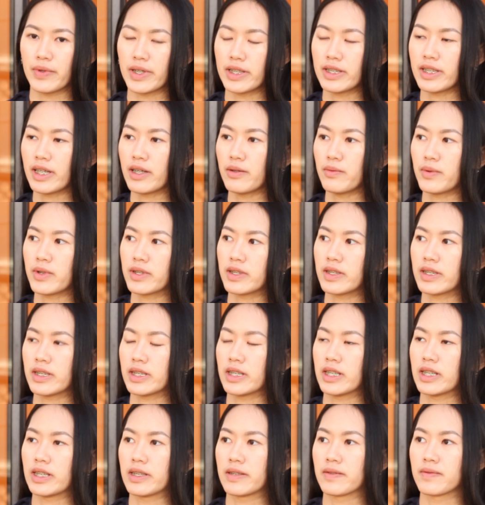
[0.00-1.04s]
When I
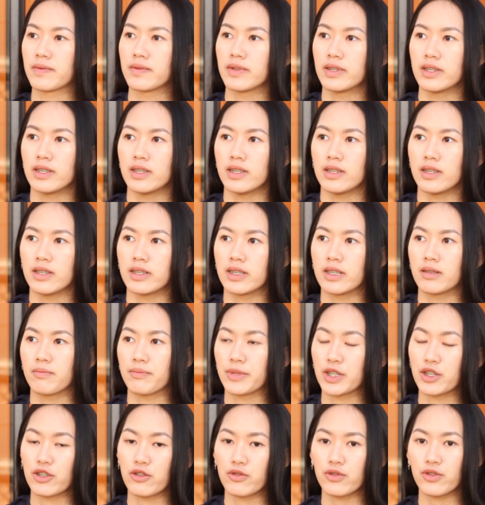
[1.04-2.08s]
was a
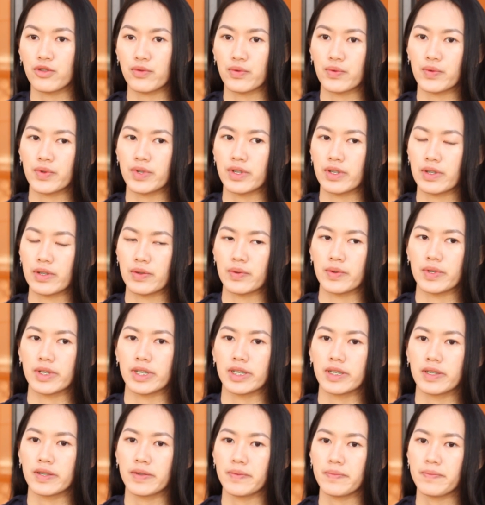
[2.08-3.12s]
middle school
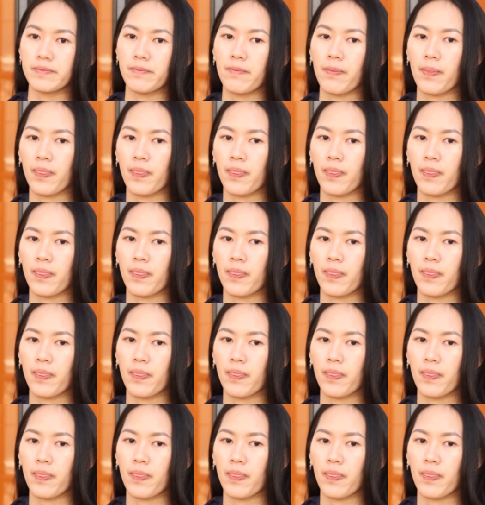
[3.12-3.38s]
student,